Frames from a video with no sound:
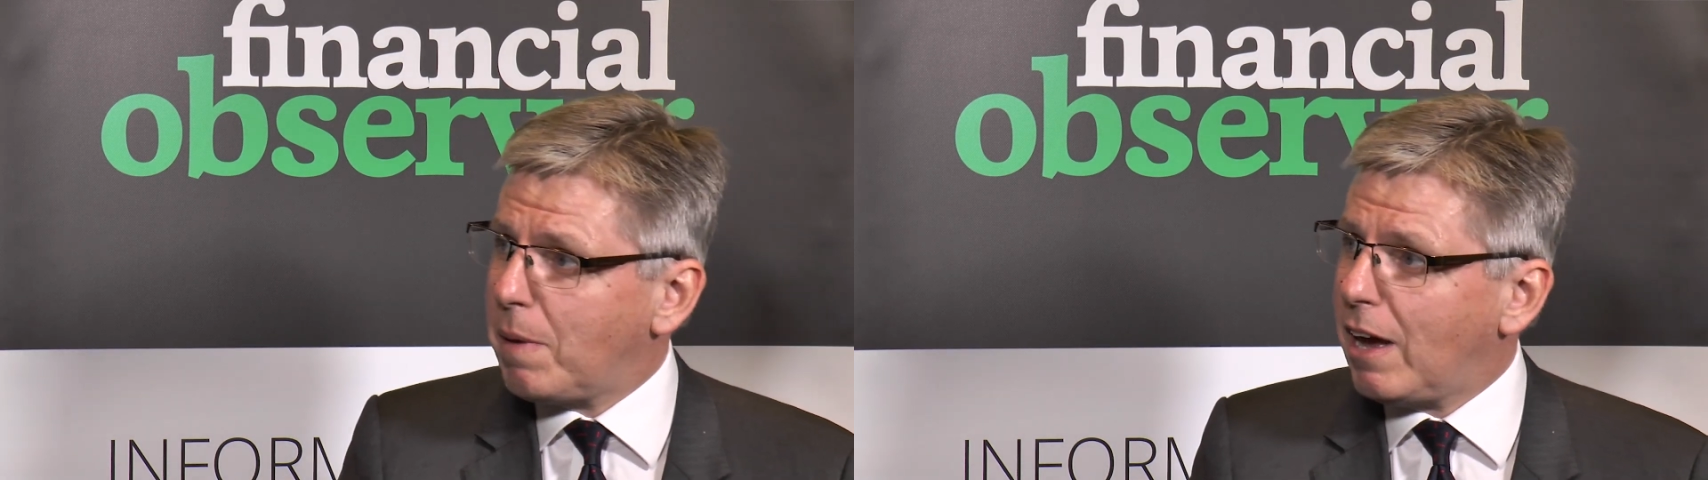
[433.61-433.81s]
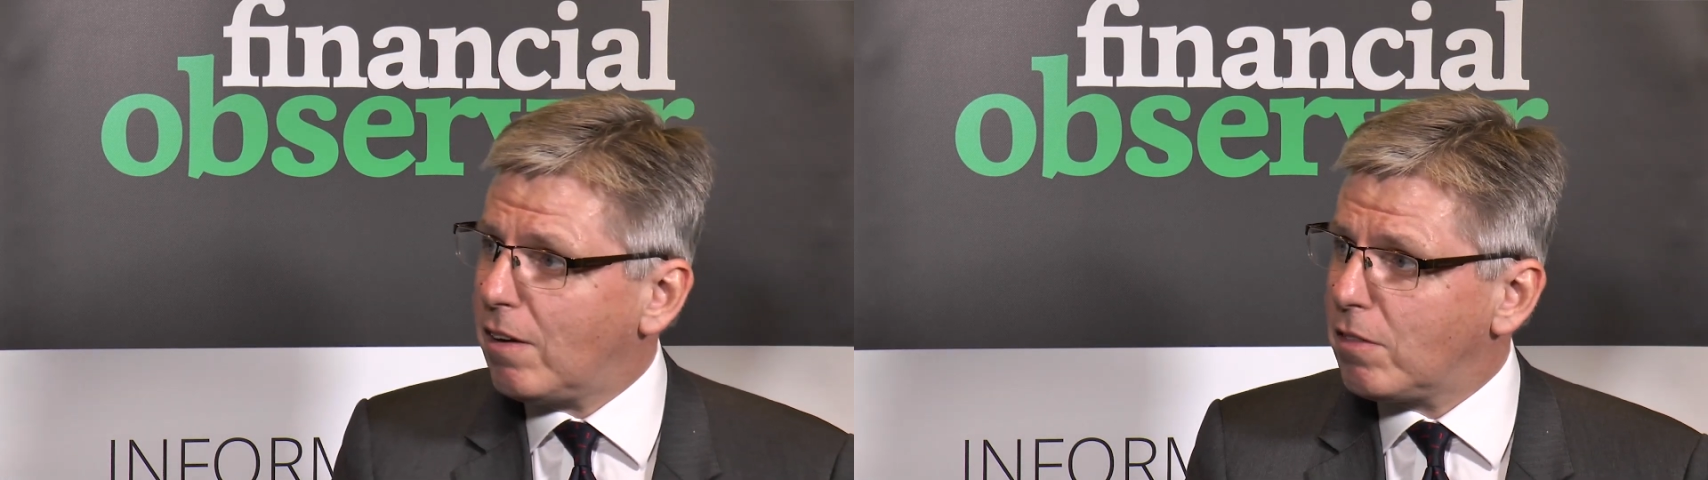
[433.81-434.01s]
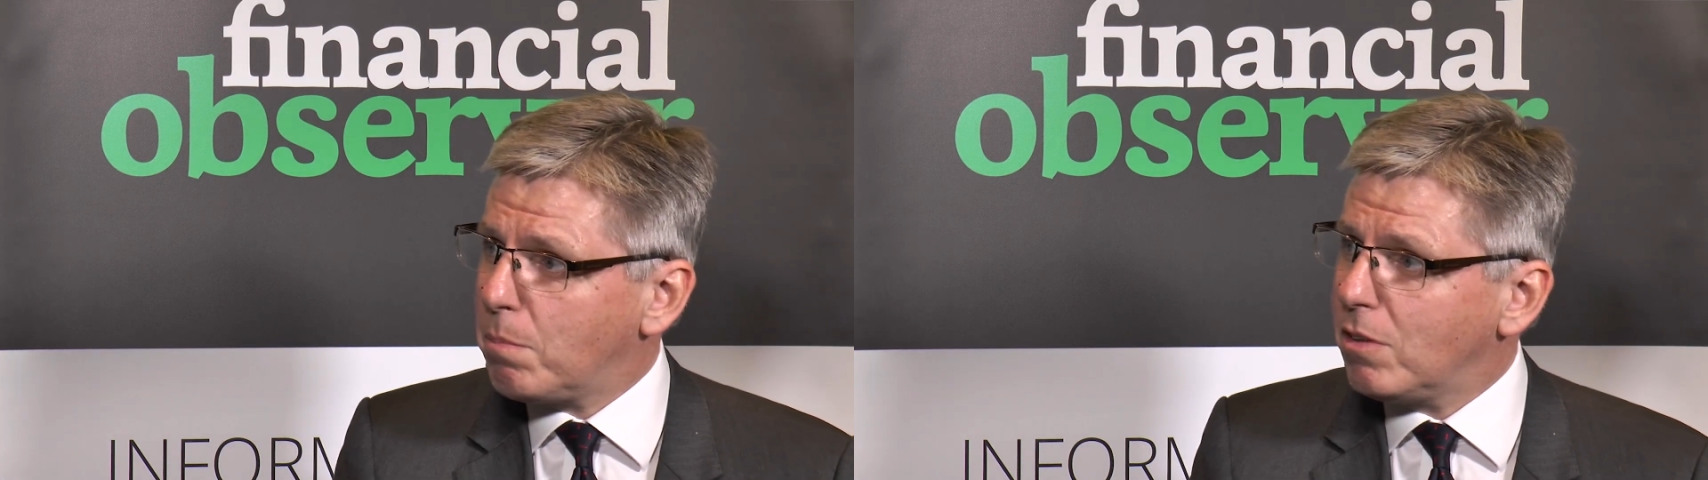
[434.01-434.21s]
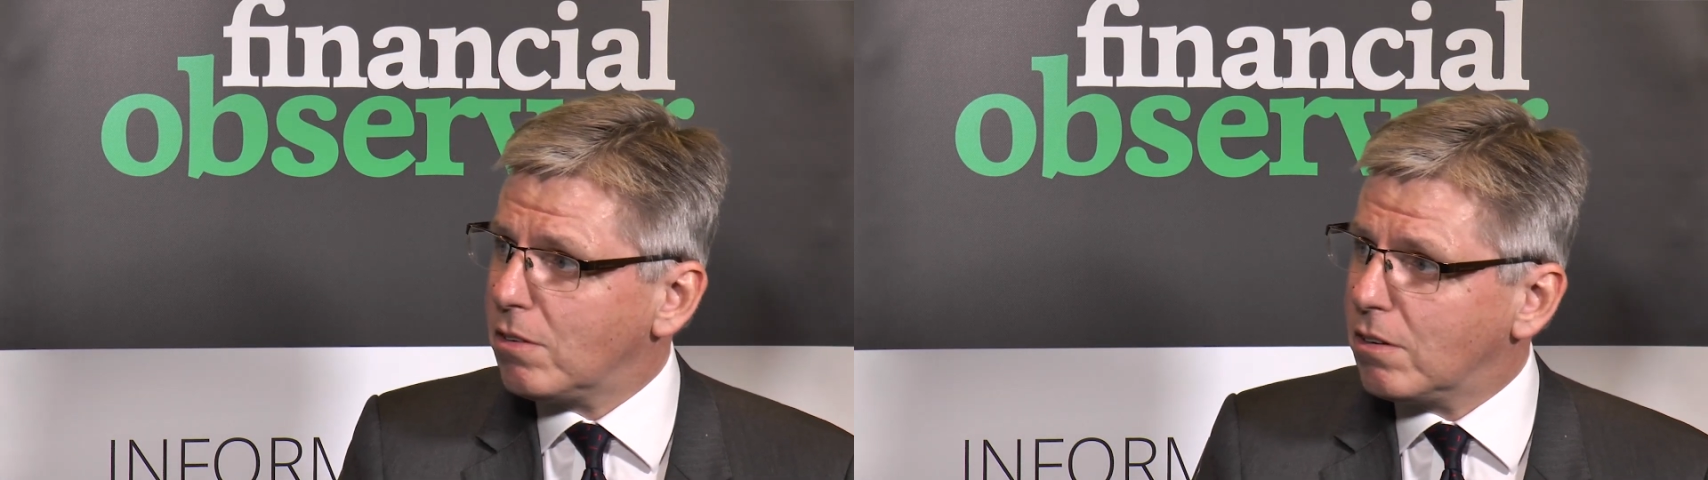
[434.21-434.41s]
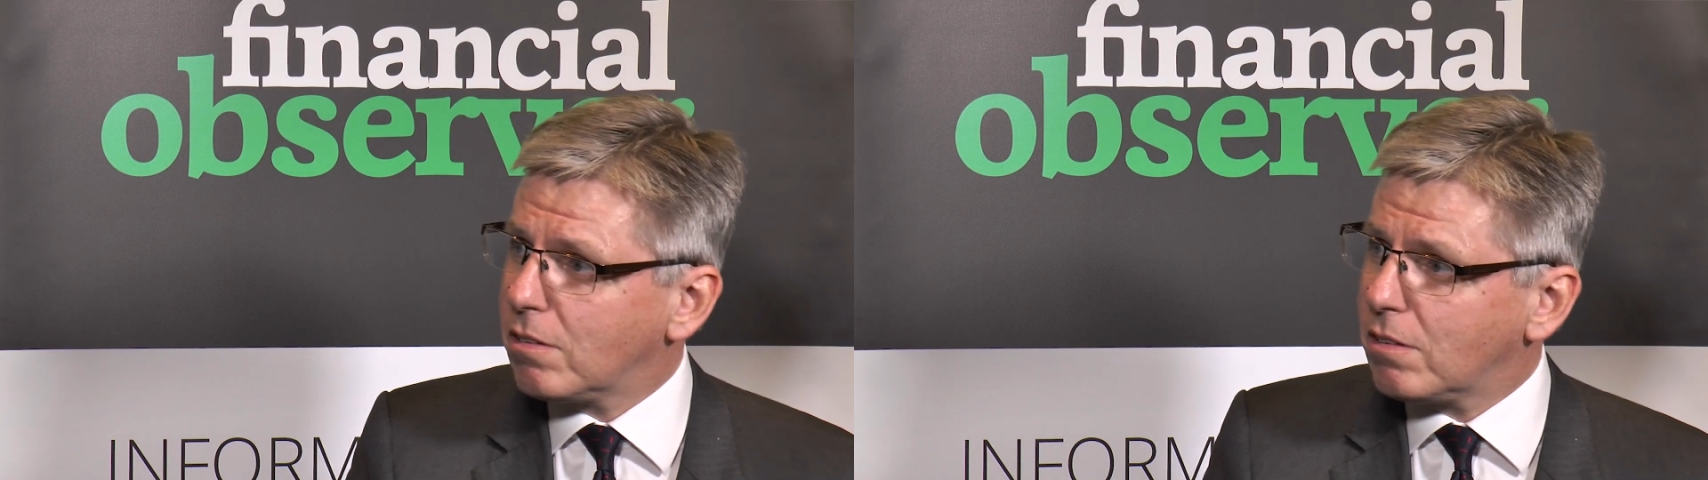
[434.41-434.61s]
power of the
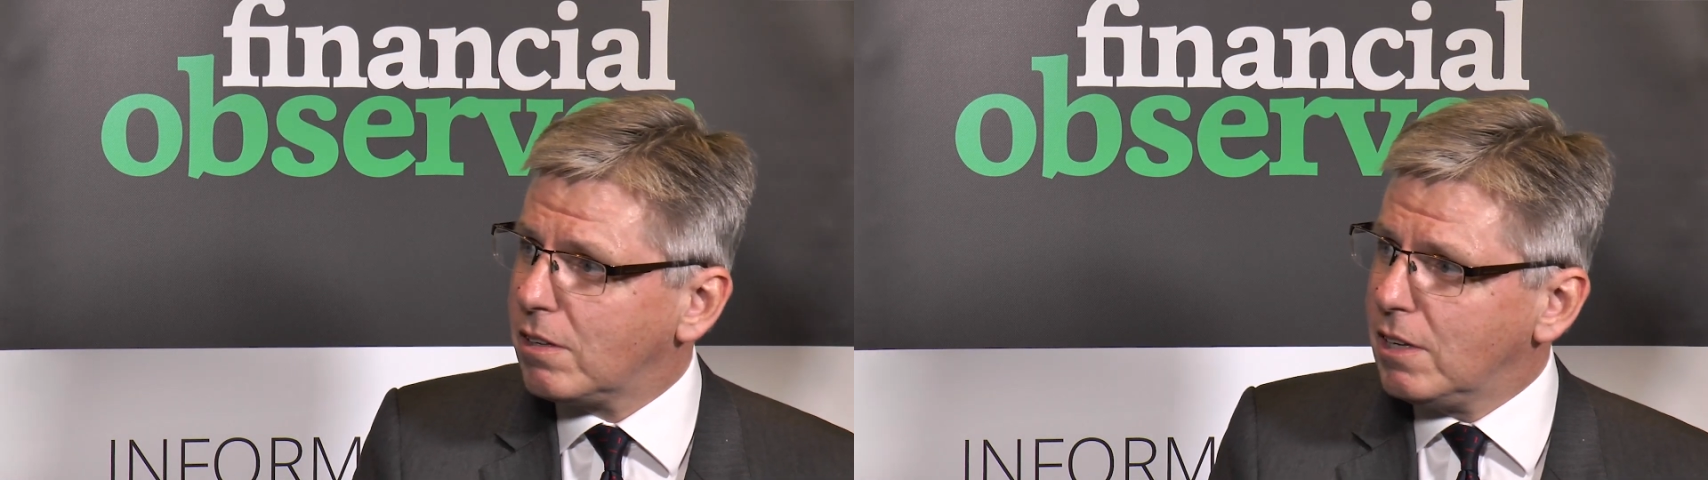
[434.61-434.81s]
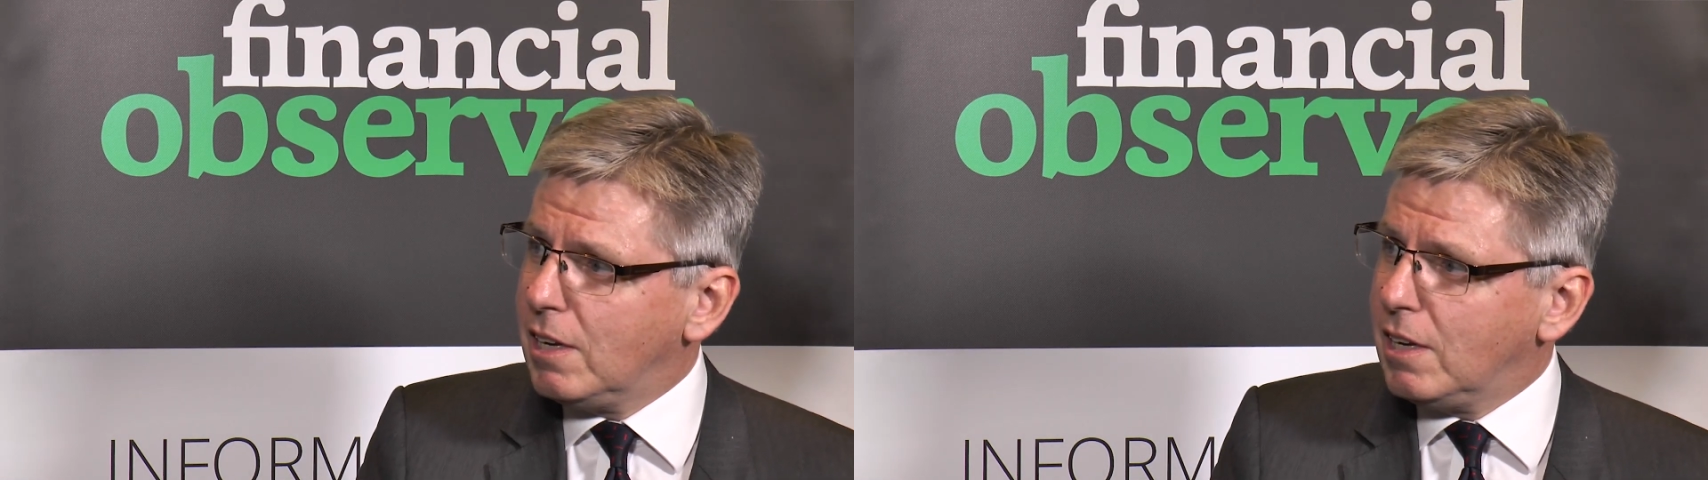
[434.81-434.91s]
business,